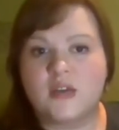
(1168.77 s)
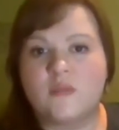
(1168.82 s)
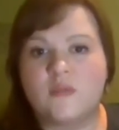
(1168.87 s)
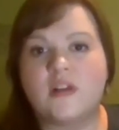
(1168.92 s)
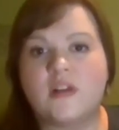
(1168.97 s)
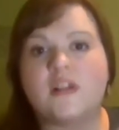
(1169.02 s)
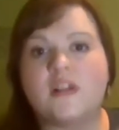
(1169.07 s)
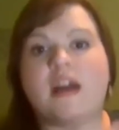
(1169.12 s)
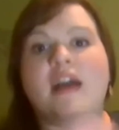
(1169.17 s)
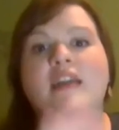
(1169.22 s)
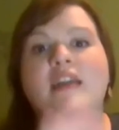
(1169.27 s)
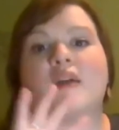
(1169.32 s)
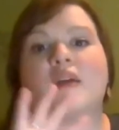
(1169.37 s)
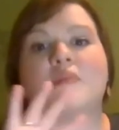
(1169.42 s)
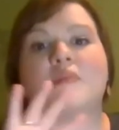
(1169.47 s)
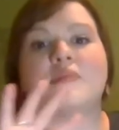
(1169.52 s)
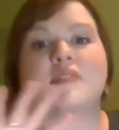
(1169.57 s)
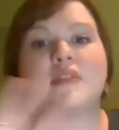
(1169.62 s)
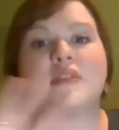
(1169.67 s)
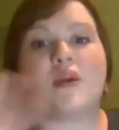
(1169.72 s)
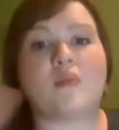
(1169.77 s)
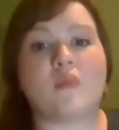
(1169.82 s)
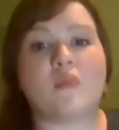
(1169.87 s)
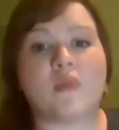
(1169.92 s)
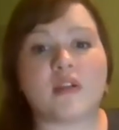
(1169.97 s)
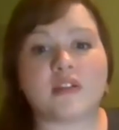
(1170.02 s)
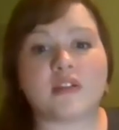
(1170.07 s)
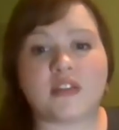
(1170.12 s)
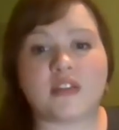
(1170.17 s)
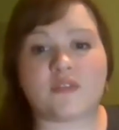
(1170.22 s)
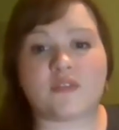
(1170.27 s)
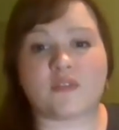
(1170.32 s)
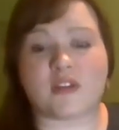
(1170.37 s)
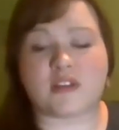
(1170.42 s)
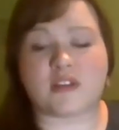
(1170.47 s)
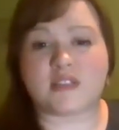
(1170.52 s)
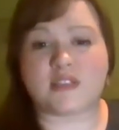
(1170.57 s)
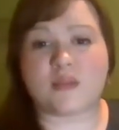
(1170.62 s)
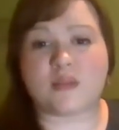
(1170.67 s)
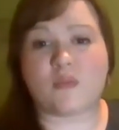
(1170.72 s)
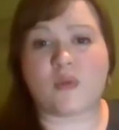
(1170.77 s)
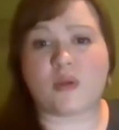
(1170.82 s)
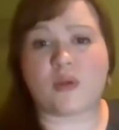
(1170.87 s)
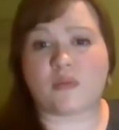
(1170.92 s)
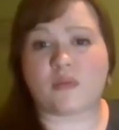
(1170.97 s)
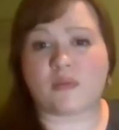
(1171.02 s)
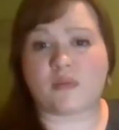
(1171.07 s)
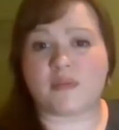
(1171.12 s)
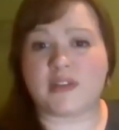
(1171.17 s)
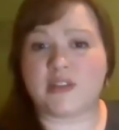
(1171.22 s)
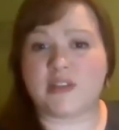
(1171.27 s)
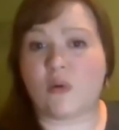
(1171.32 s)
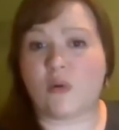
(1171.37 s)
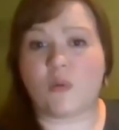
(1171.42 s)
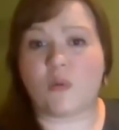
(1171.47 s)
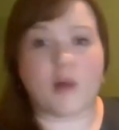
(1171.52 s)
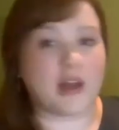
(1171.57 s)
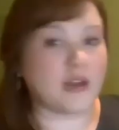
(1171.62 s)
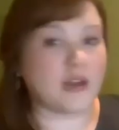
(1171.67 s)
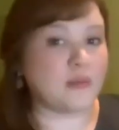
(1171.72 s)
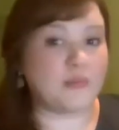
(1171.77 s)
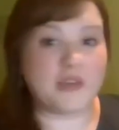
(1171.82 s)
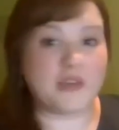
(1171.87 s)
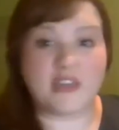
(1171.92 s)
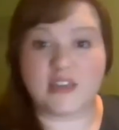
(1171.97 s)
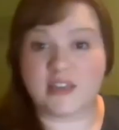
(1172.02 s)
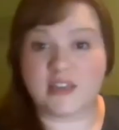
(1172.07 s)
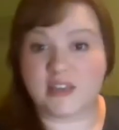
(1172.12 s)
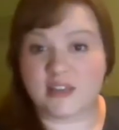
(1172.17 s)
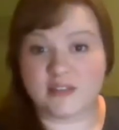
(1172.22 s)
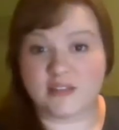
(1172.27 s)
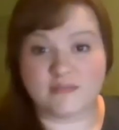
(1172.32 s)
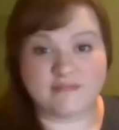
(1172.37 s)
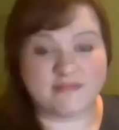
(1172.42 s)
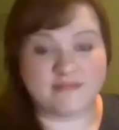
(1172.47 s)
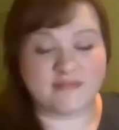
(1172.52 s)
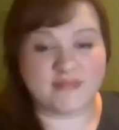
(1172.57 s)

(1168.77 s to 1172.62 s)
We'll end up somewhere different, somewhere where we don't want to be.